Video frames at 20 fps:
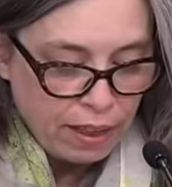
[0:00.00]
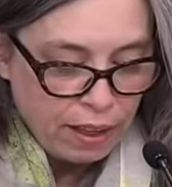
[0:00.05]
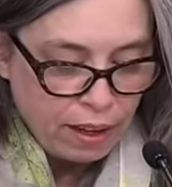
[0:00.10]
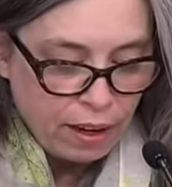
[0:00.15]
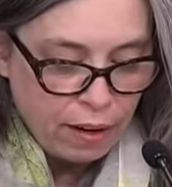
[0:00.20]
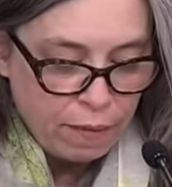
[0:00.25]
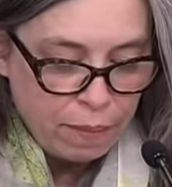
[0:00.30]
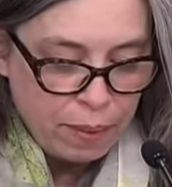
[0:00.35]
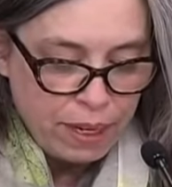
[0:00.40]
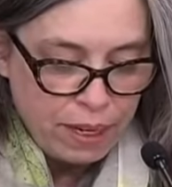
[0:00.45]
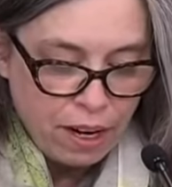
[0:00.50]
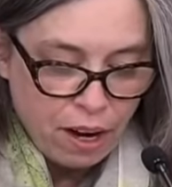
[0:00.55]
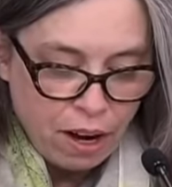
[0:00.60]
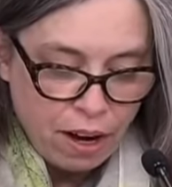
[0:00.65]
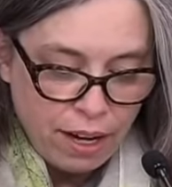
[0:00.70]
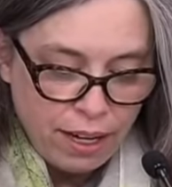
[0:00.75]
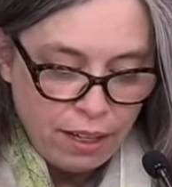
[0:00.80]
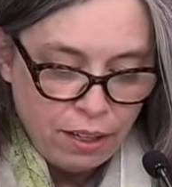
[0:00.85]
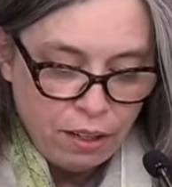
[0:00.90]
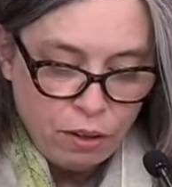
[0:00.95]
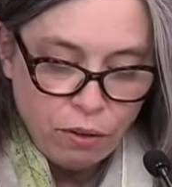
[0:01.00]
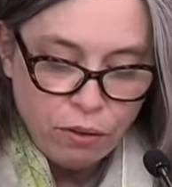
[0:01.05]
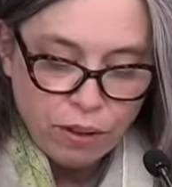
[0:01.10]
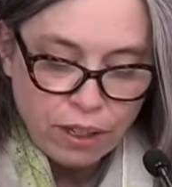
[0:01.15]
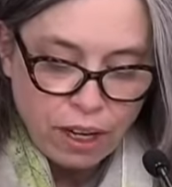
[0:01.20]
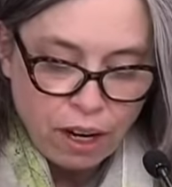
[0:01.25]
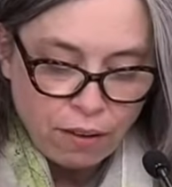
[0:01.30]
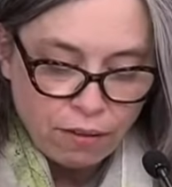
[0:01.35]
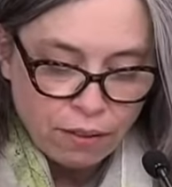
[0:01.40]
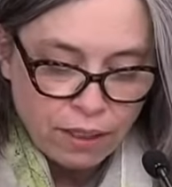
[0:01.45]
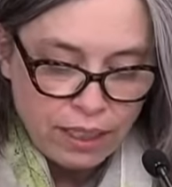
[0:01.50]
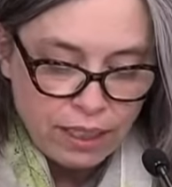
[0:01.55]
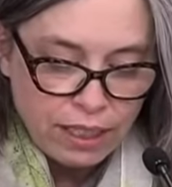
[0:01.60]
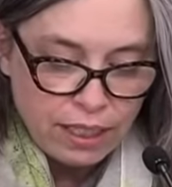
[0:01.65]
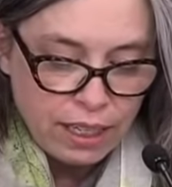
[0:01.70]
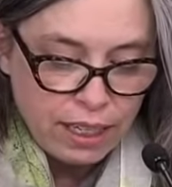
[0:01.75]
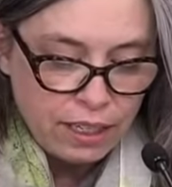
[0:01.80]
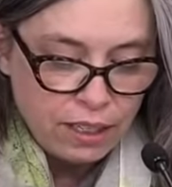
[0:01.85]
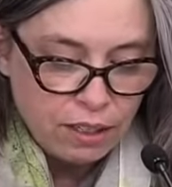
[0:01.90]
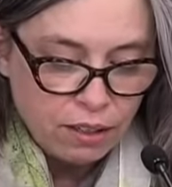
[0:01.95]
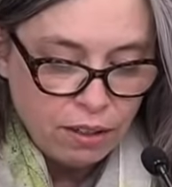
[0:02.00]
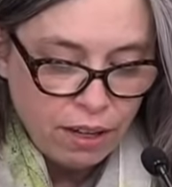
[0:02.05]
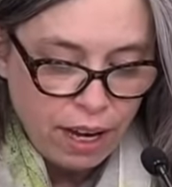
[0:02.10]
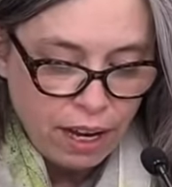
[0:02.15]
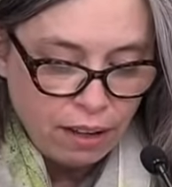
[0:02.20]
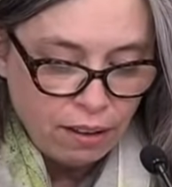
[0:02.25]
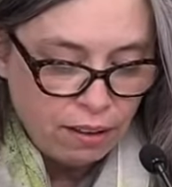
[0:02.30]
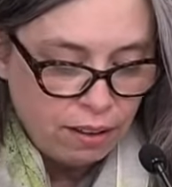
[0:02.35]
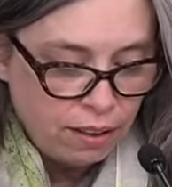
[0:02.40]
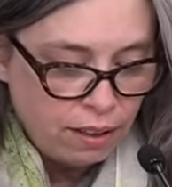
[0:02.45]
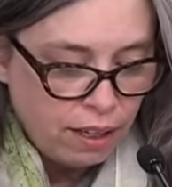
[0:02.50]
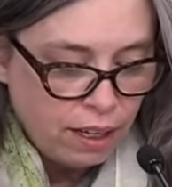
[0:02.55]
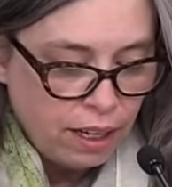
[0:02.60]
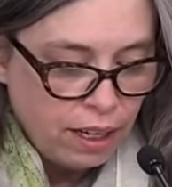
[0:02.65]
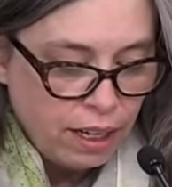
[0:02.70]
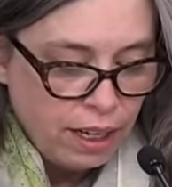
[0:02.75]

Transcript: There have been 9 new recoveries in Eastern Health,